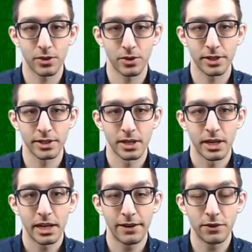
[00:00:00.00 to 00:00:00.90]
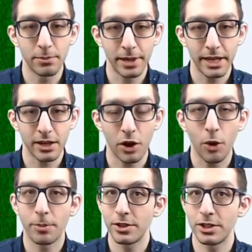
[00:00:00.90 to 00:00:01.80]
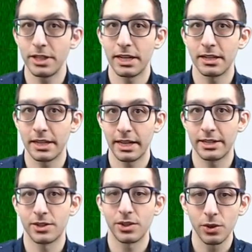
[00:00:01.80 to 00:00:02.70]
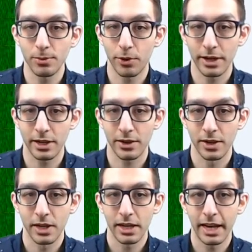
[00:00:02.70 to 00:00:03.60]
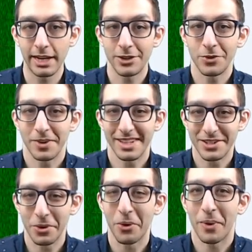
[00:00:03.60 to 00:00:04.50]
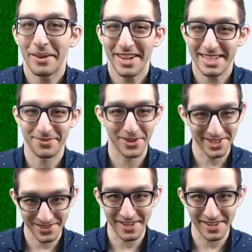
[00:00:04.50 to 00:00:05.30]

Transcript: course, if you pick OpenGL E S two point oh and you do a web export, so